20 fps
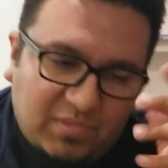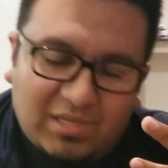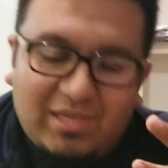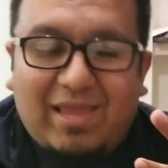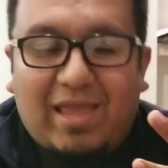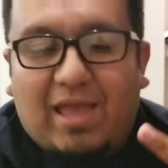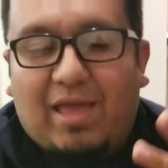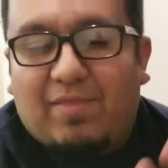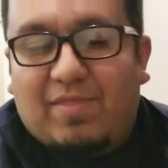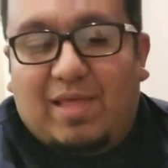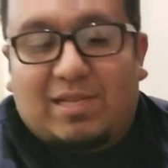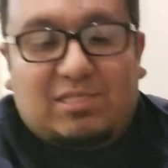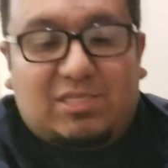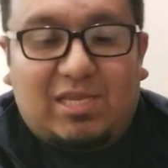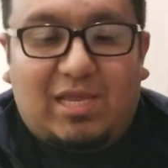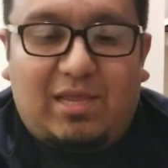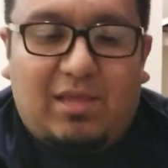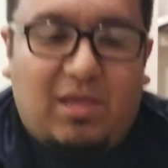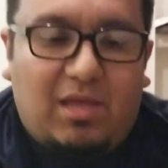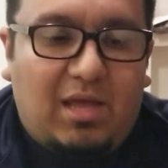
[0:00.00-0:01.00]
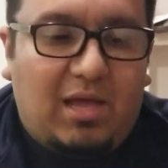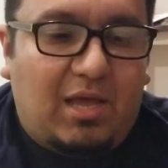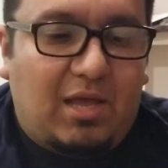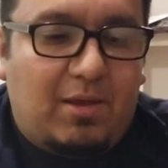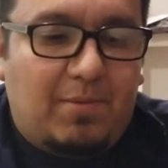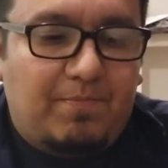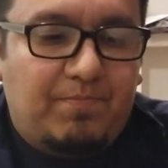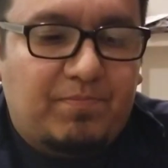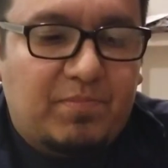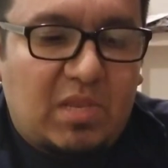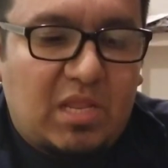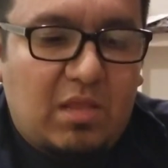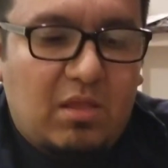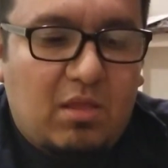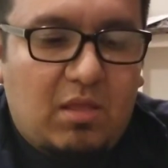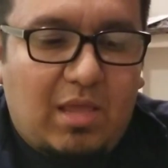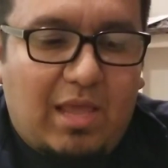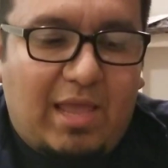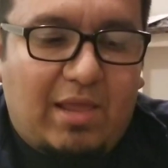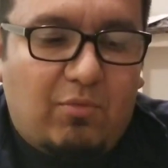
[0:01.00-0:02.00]
Yeah, that's it.
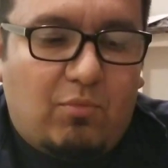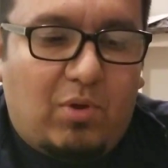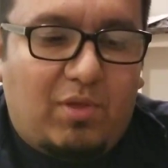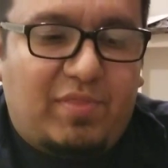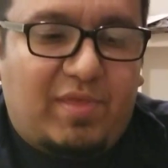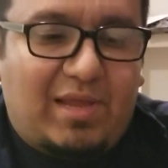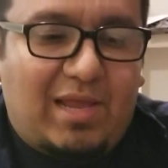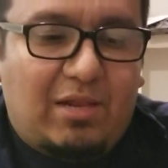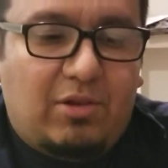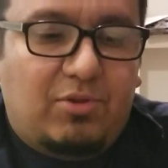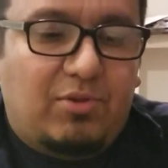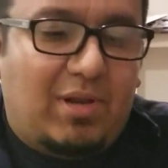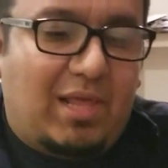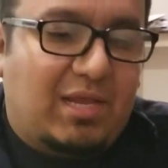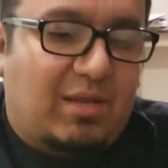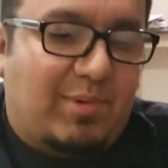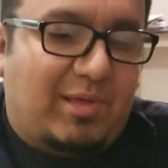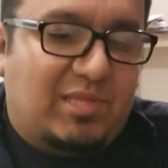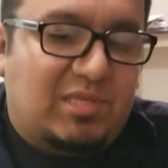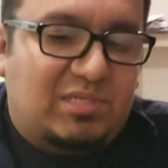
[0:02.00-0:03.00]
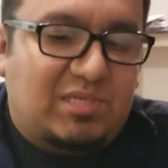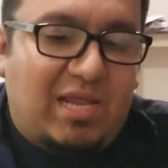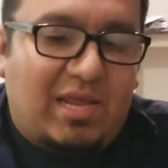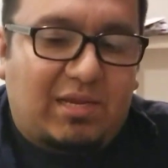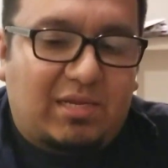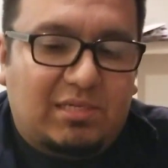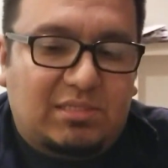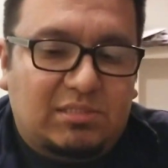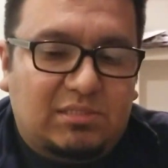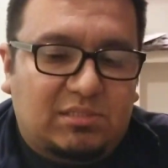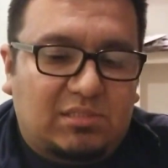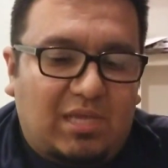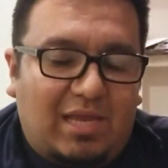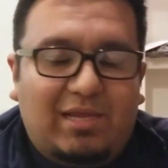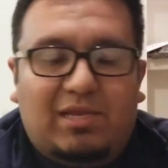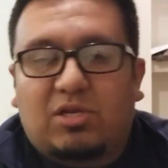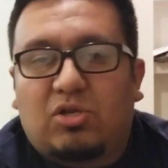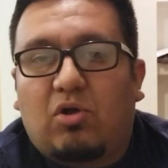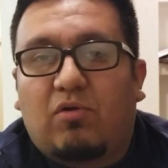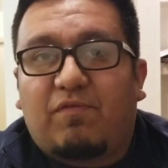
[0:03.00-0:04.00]
And one thing I do like about this deck is I
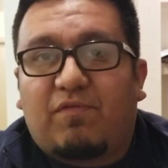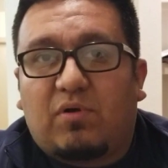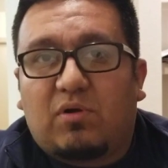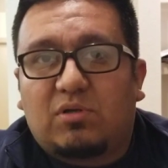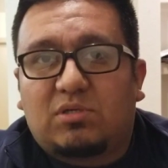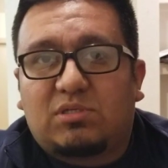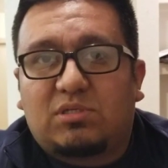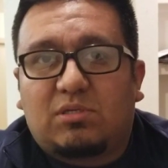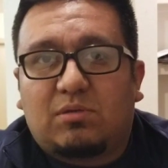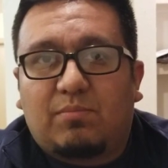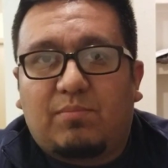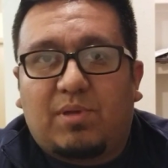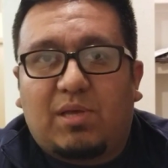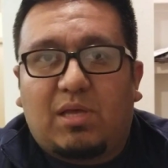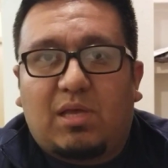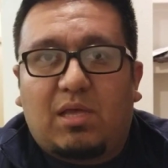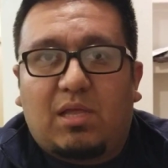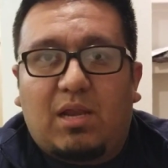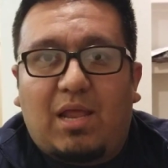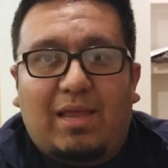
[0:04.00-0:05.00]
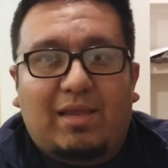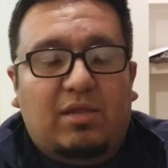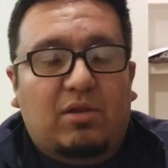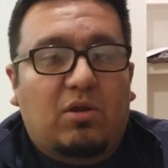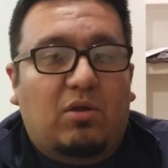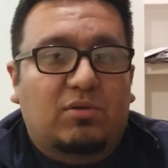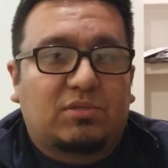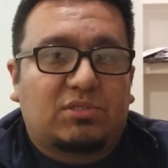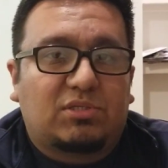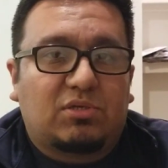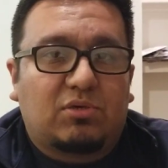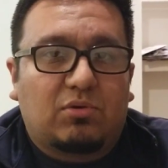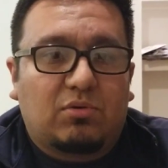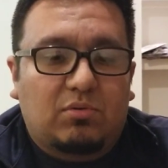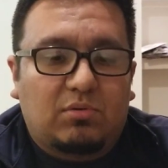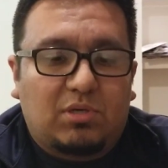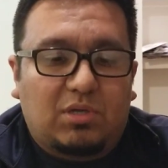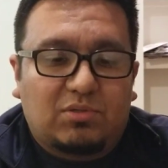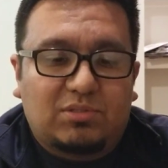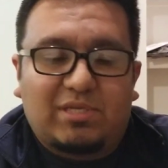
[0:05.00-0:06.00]
can go first, but I can also
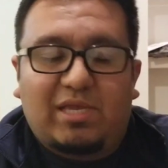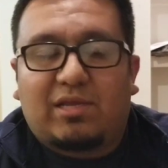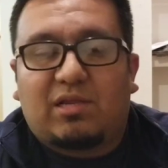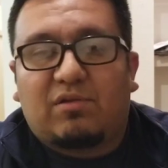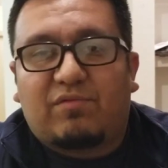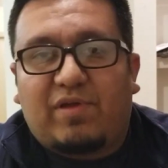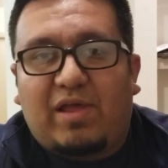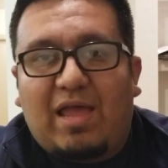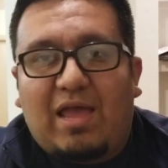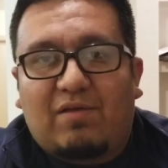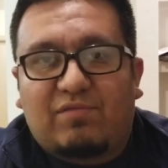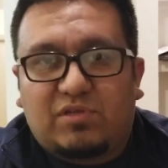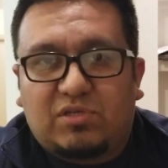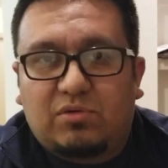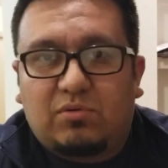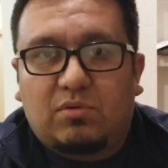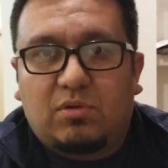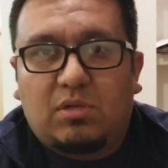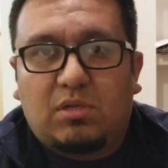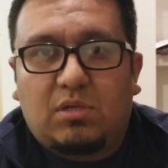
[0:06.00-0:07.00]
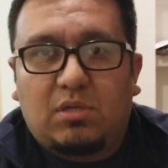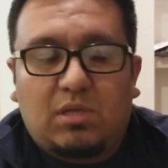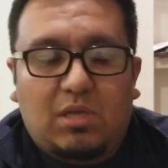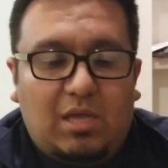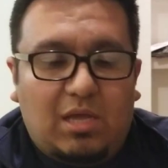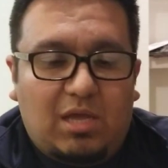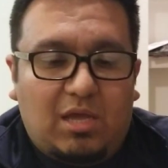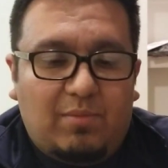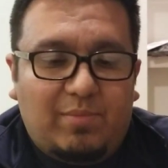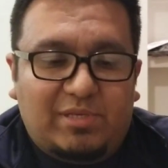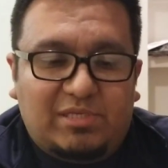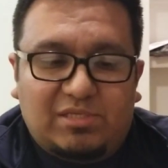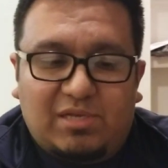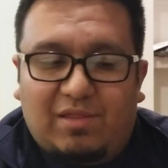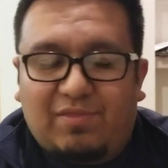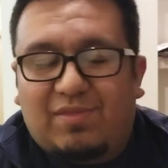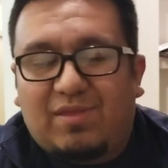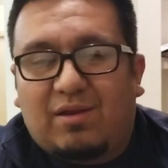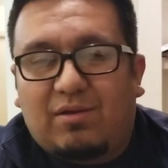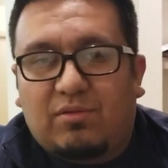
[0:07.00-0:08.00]
go second if I have to. It's
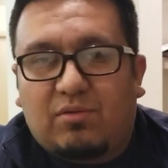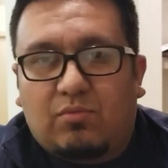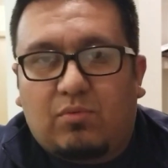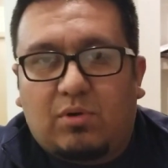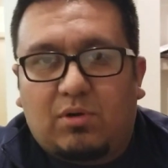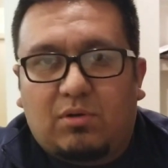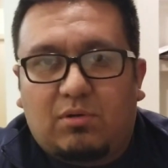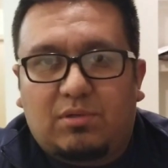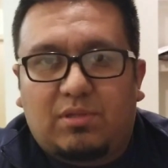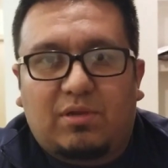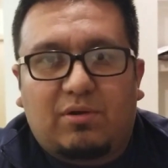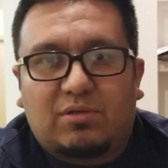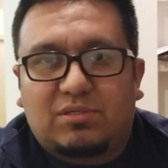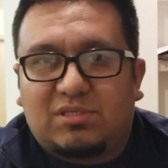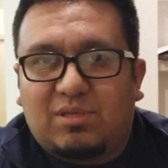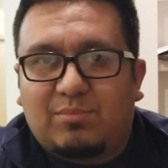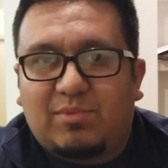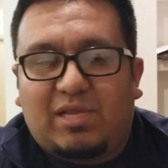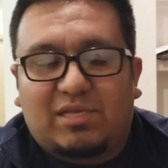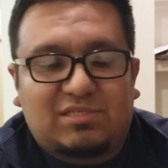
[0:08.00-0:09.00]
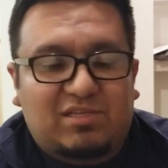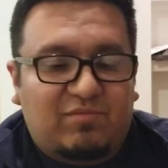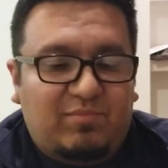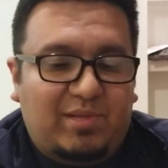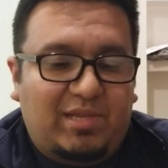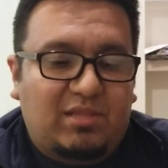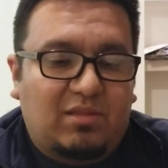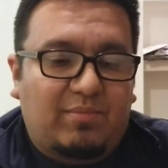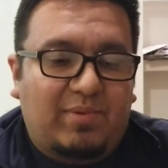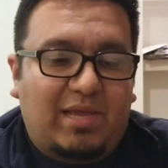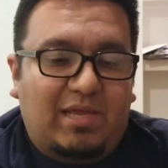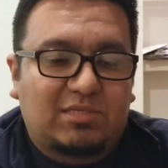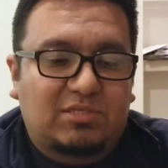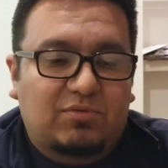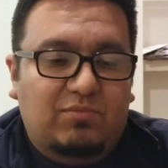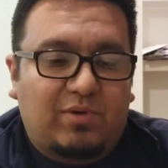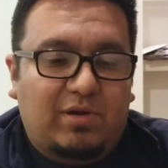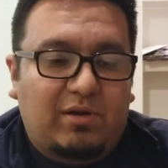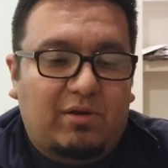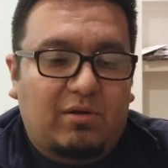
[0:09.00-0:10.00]
not the end of the world. There are some decks I played in the past
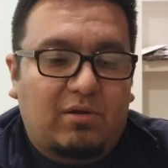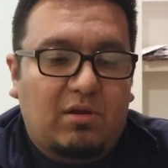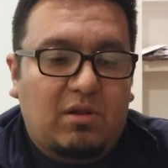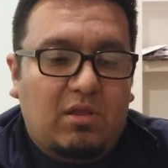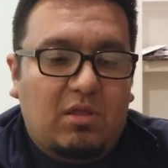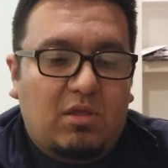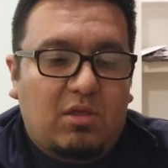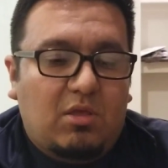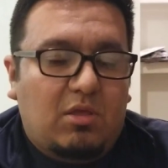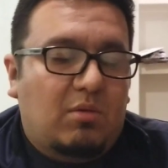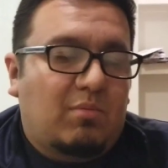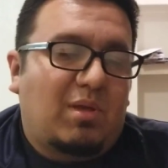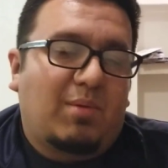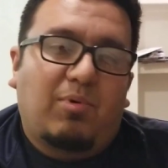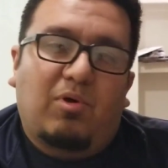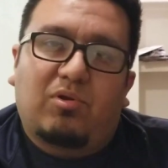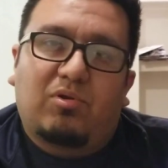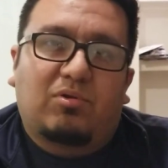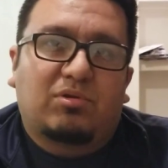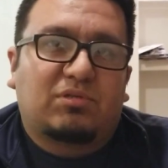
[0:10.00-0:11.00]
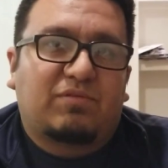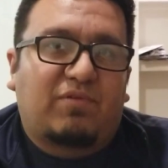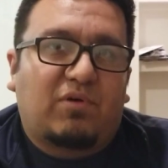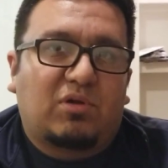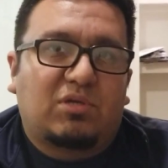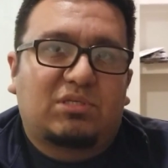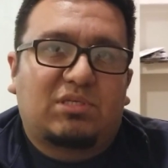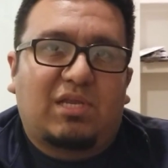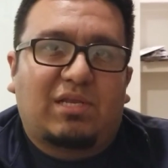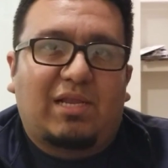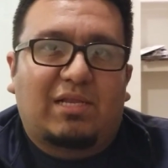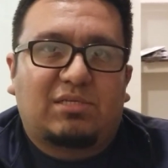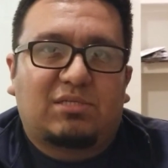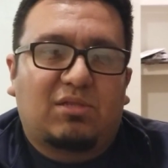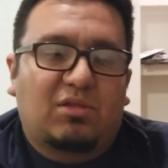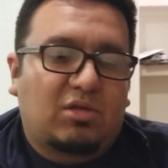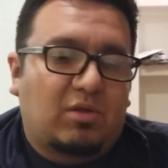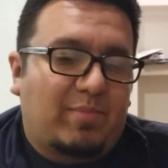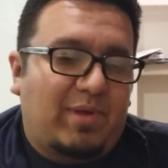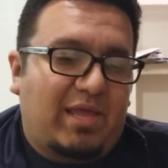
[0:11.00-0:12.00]
where my opponent goes first, and I just
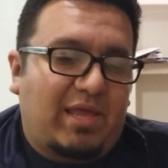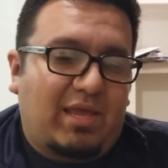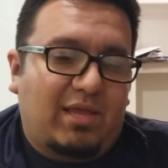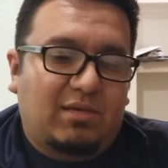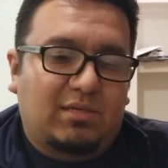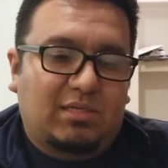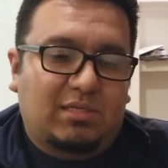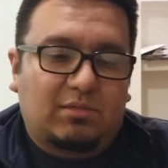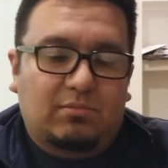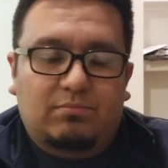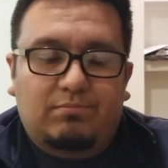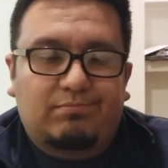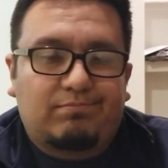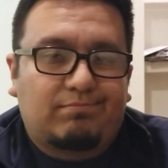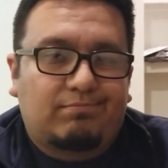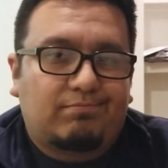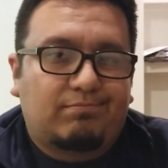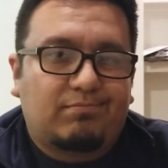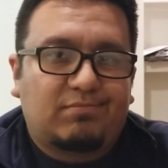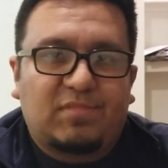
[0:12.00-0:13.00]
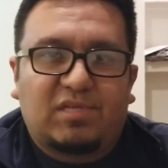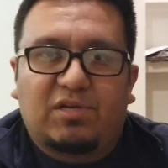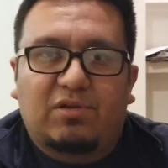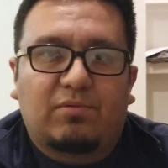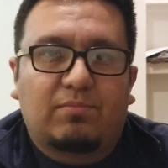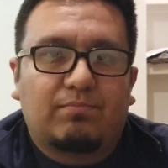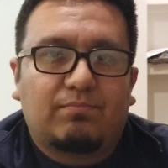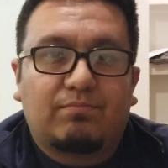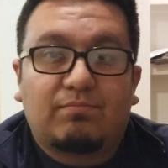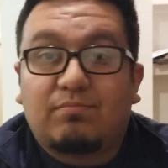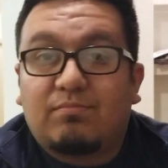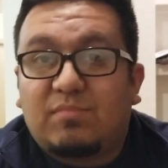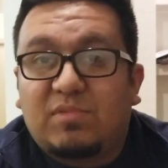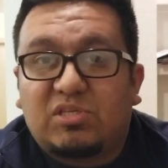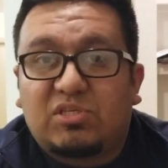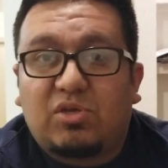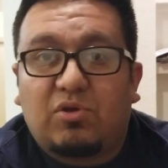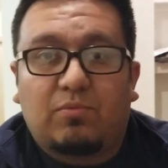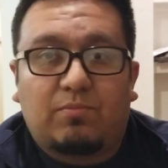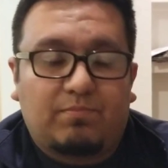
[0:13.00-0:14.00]
look at my hand and, you
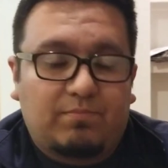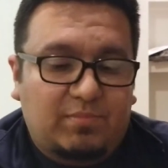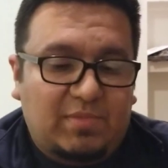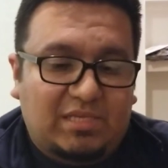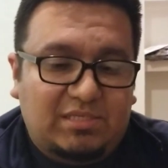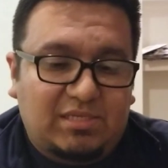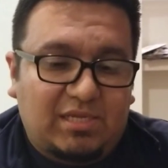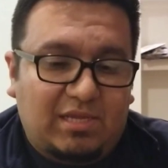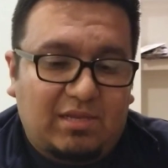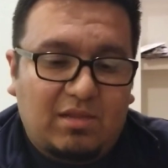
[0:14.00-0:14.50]
scoop. That's it.